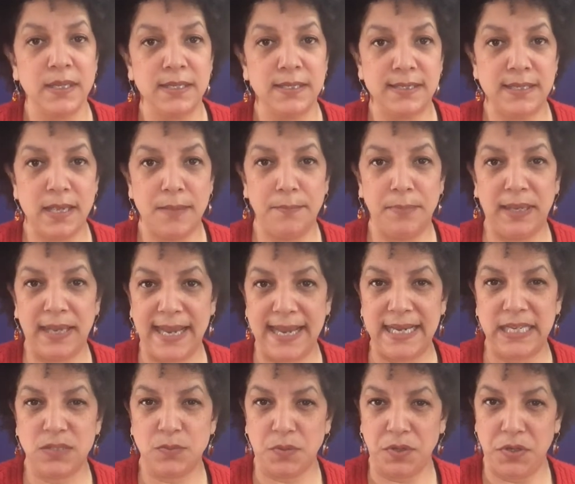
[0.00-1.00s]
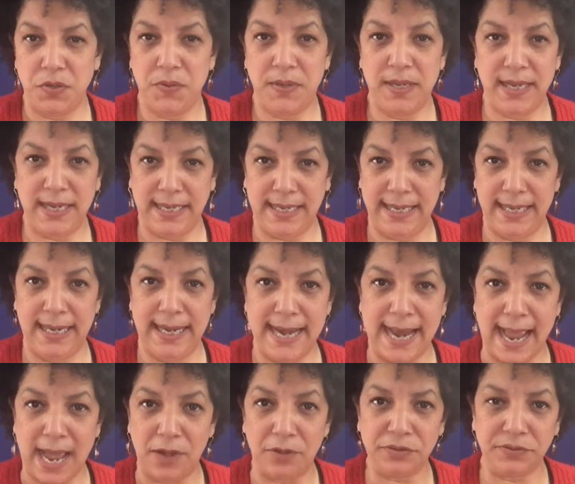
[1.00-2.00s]
Some place where you can get it
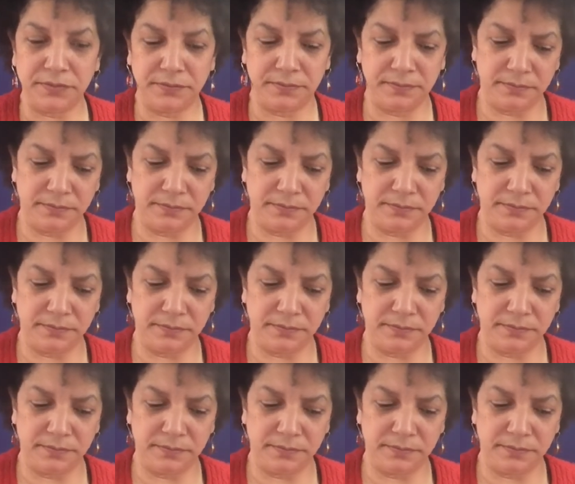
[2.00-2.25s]
out